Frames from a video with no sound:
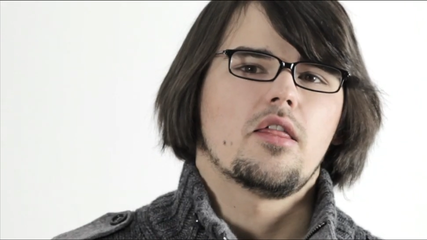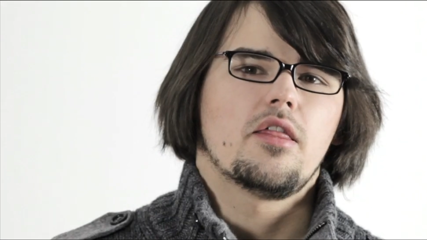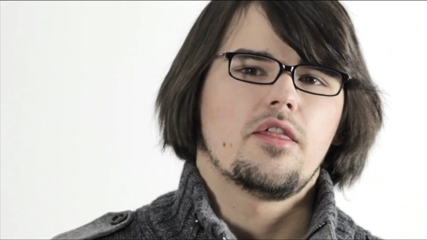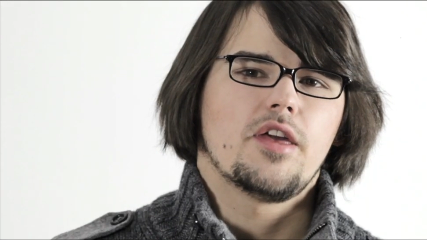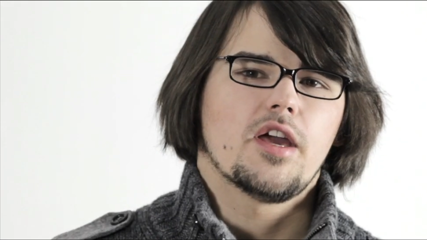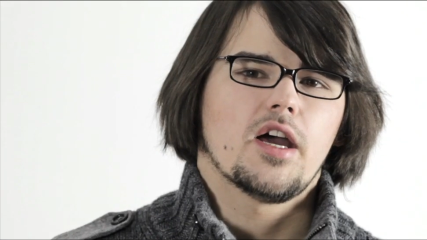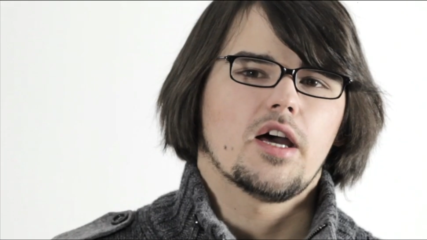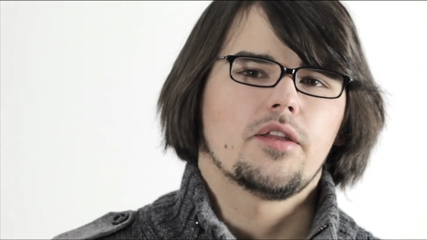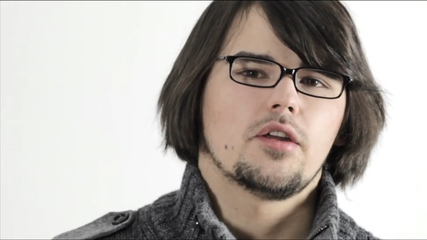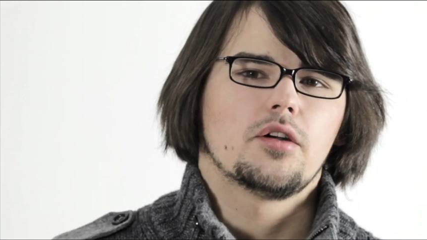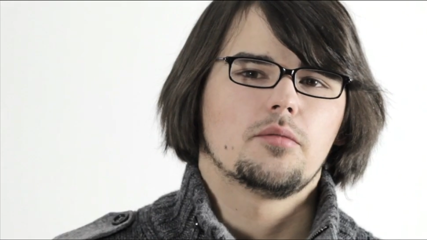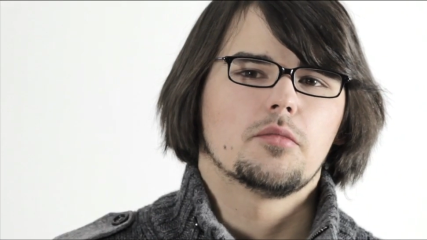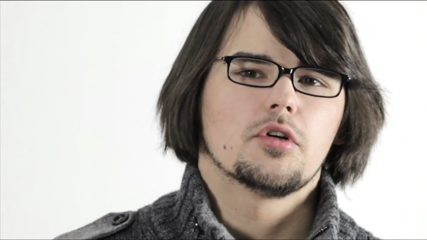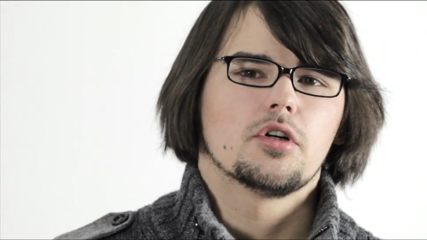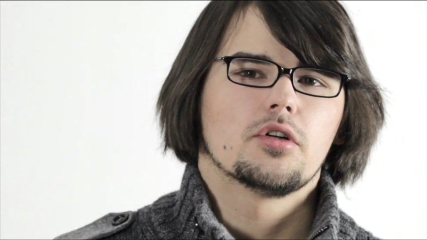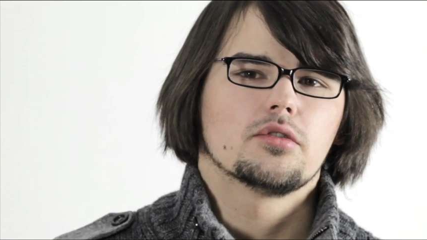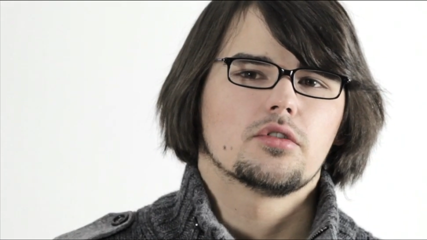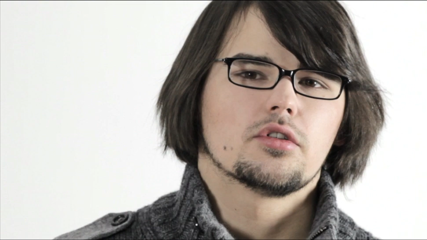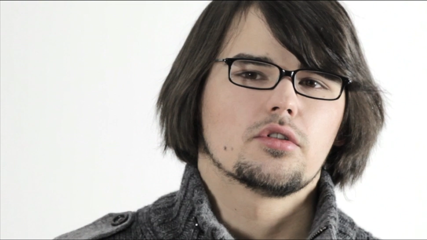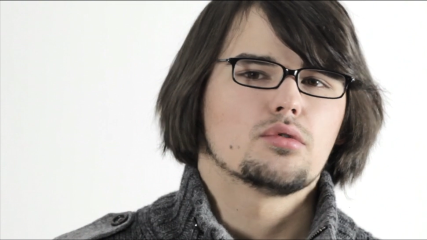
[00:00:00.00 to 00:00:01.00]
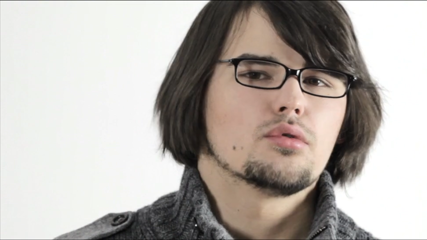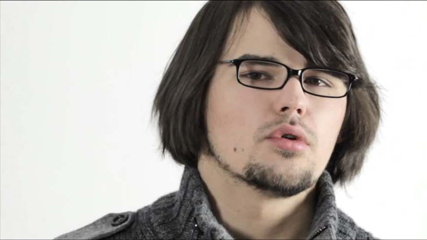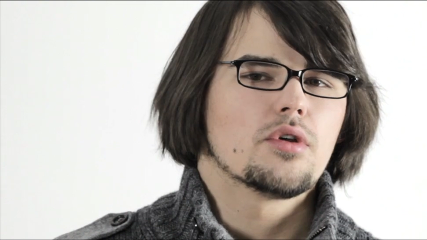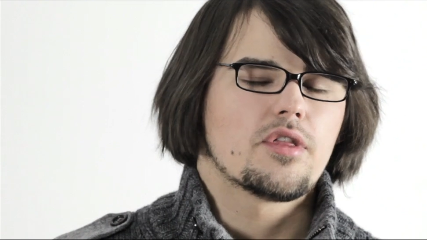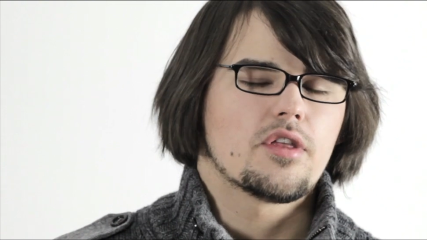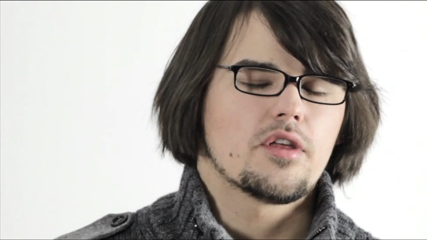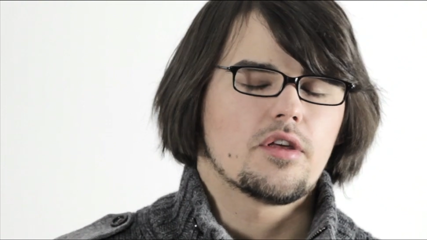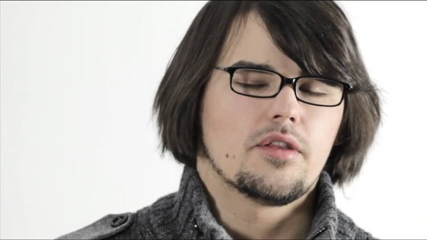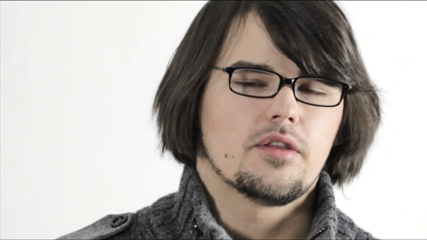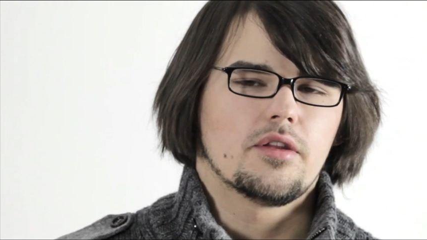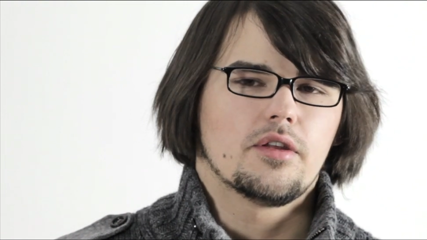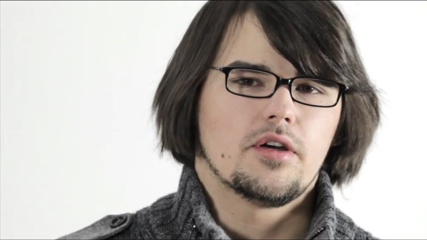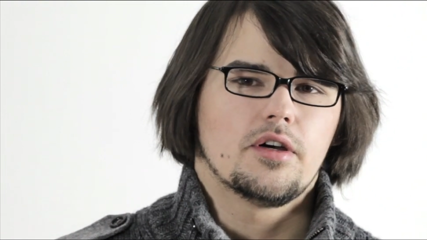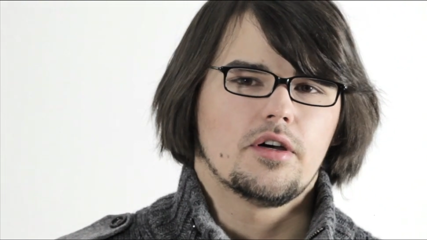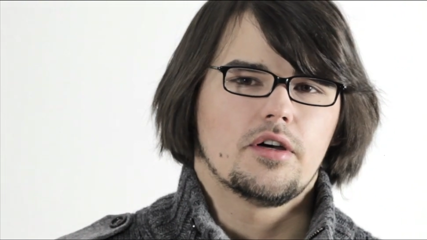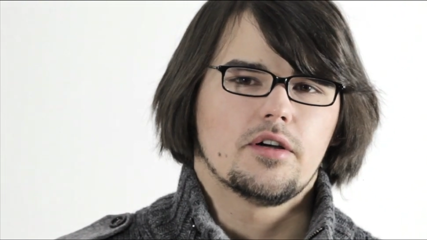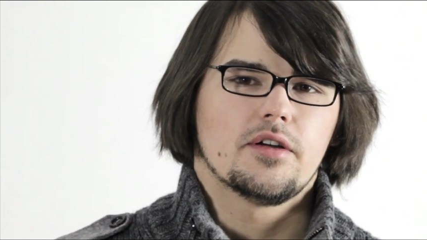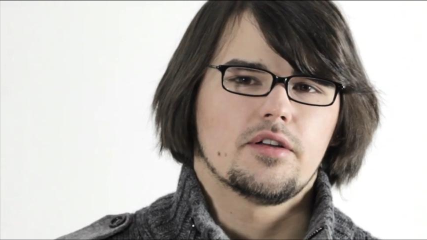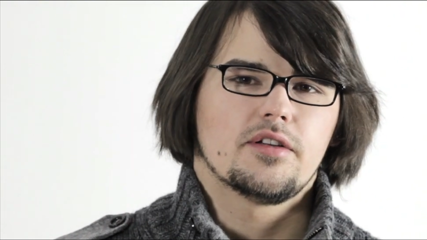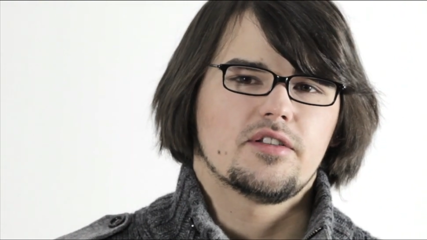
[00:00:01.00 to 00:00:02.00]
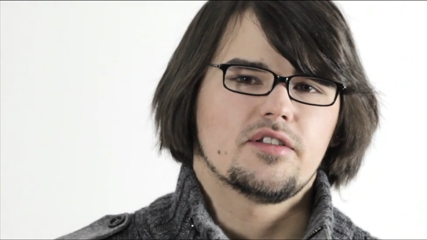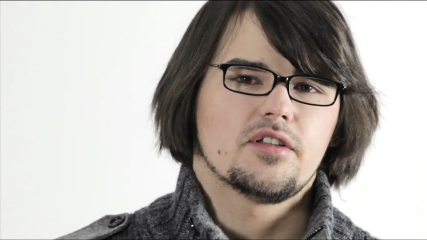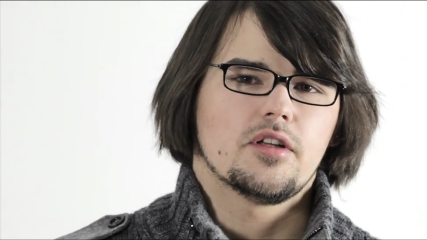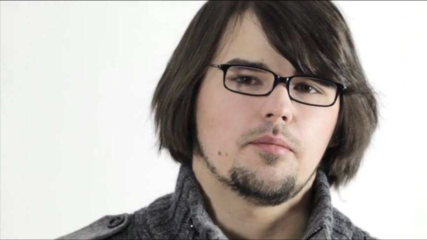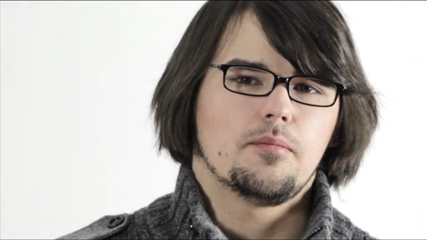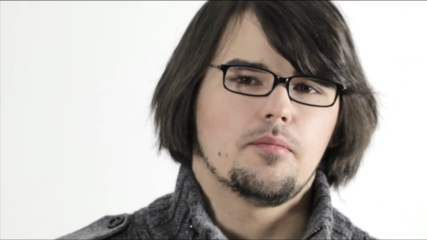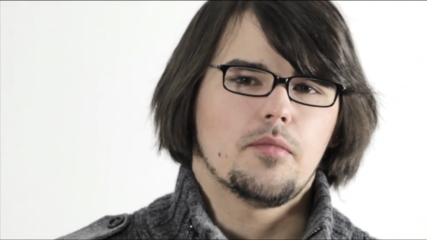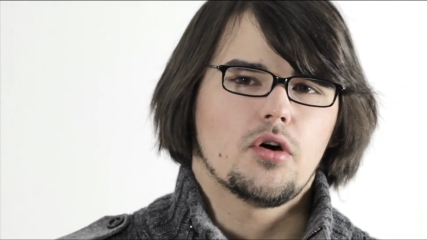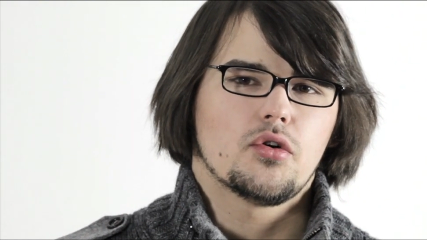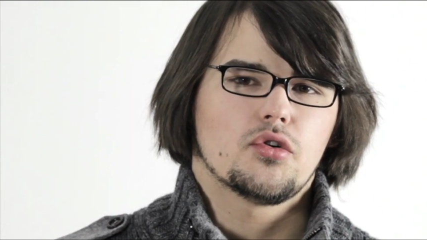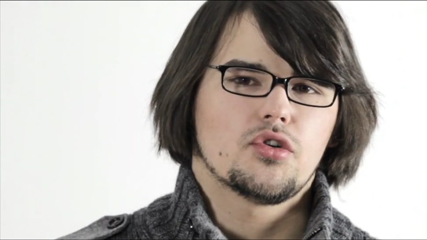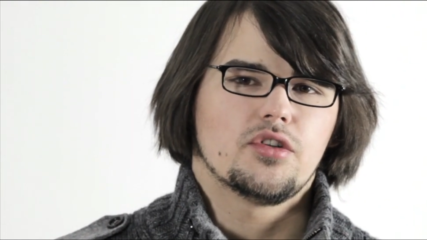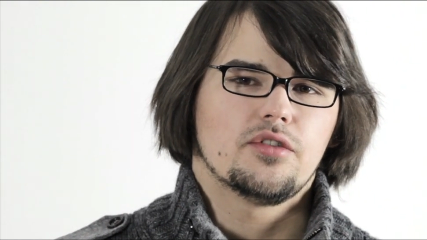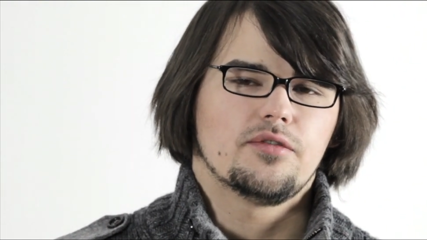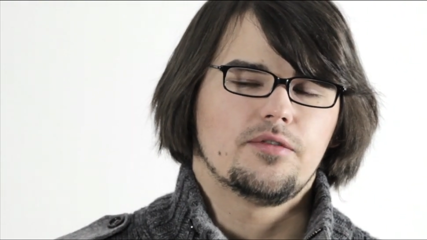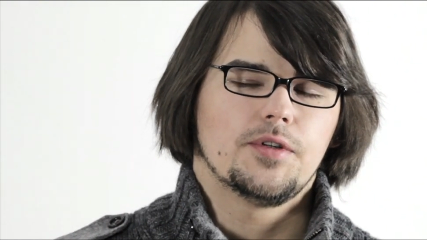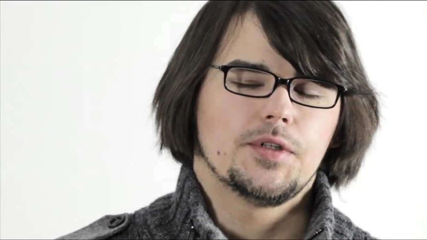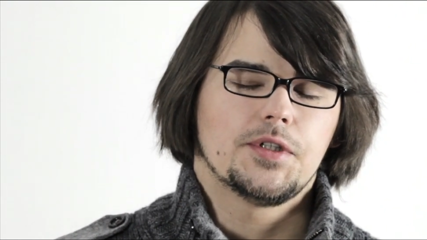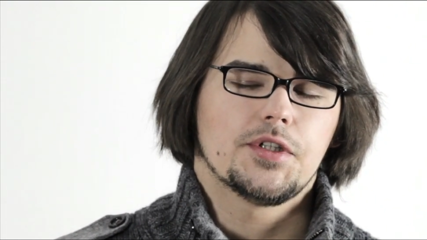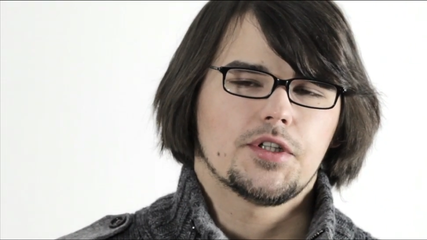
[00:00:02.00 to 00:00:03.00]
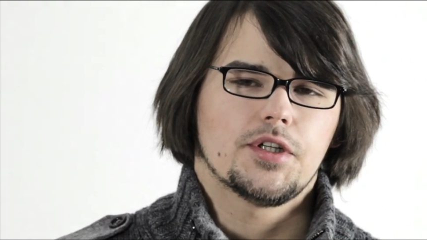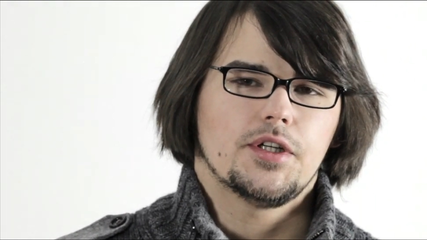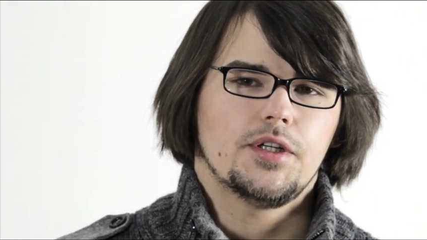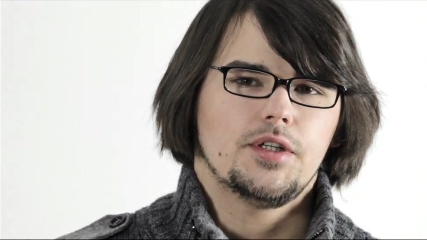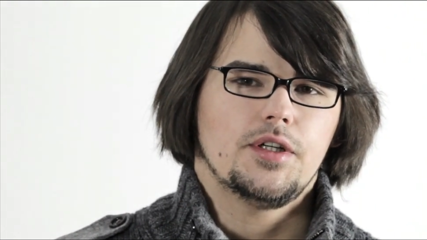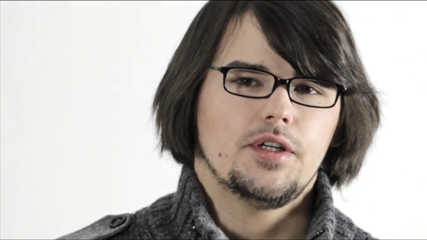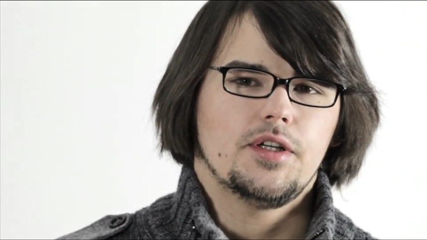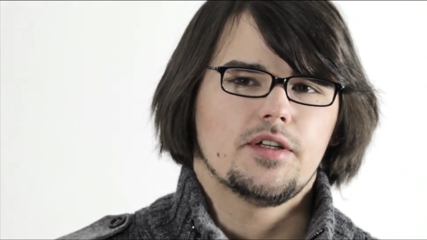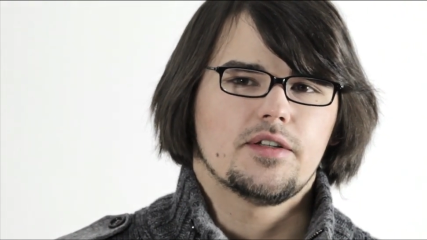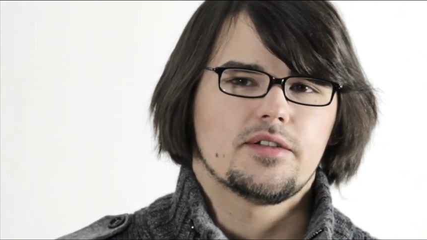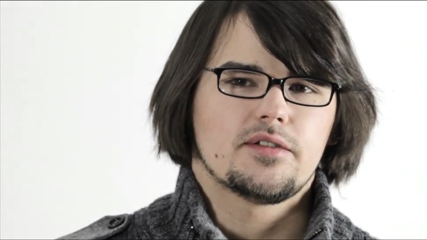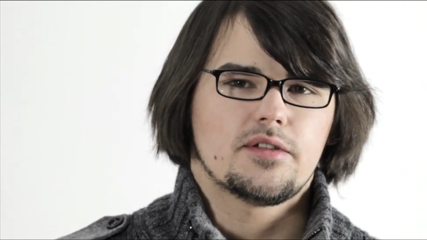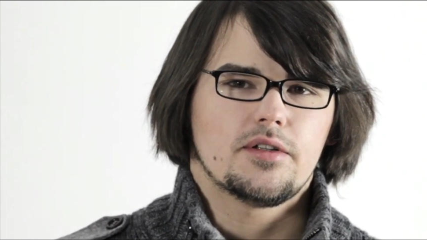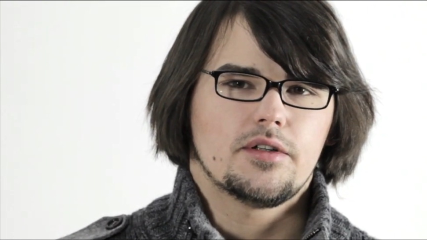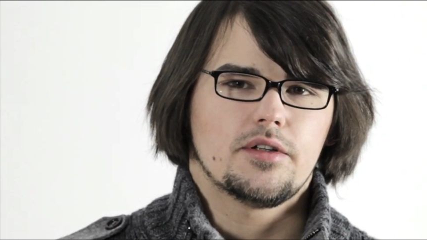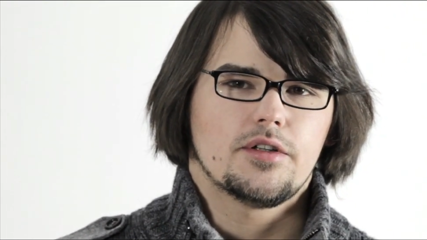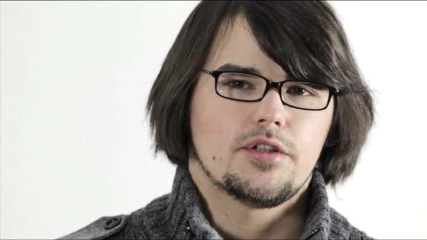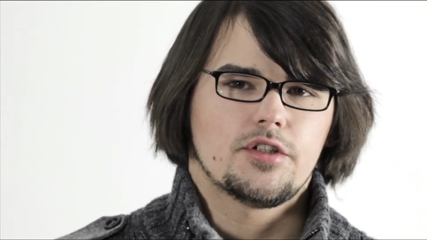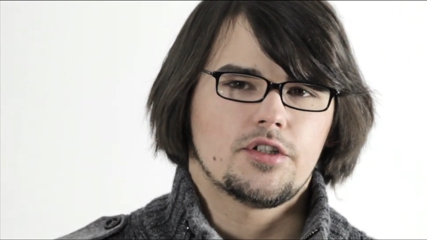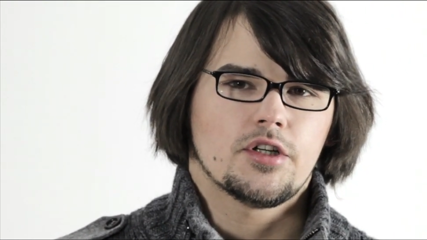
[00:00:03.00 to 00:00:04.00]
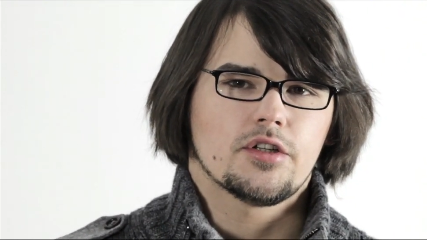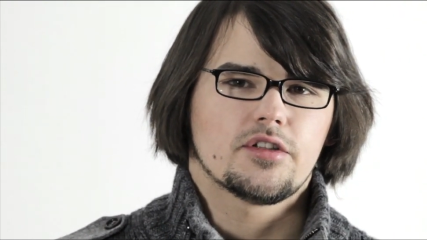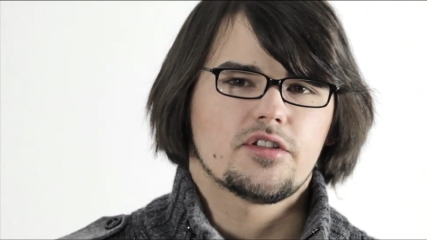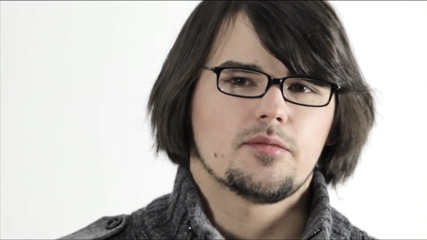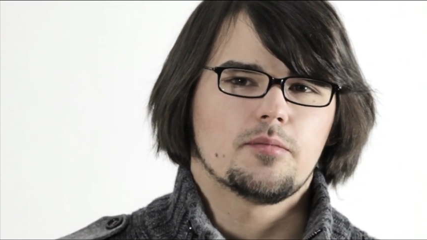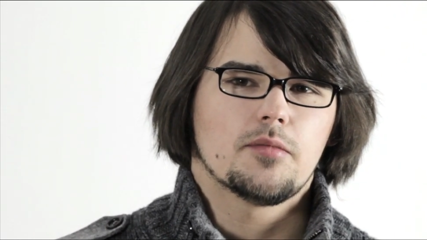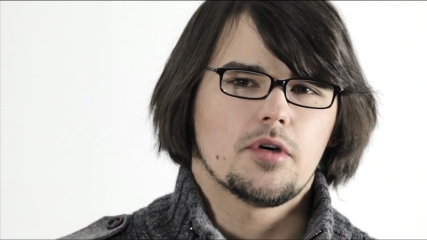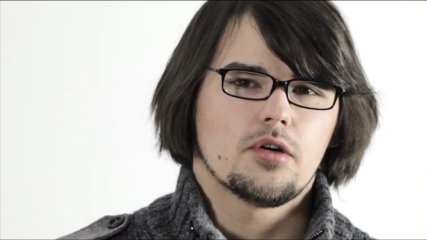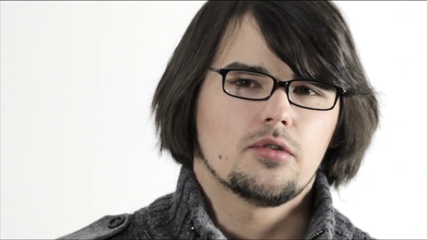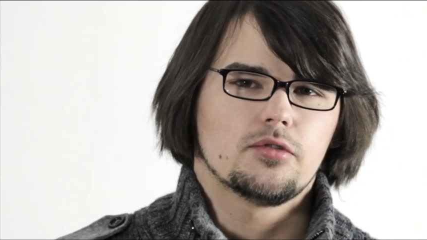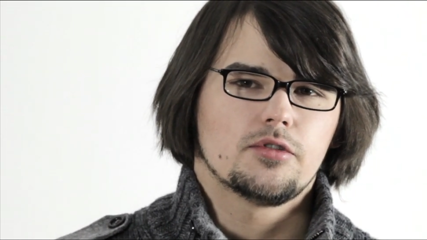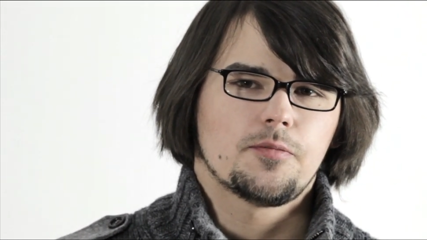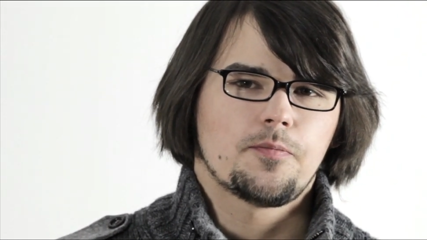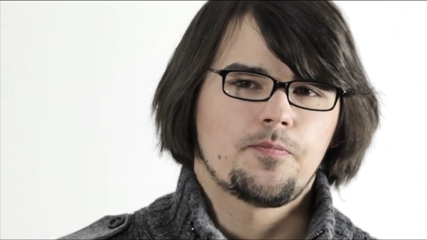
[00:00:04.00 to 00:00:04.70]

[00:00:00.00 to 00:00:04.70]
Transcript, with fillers: The other mode within the stop motion feature is uh, shots mode.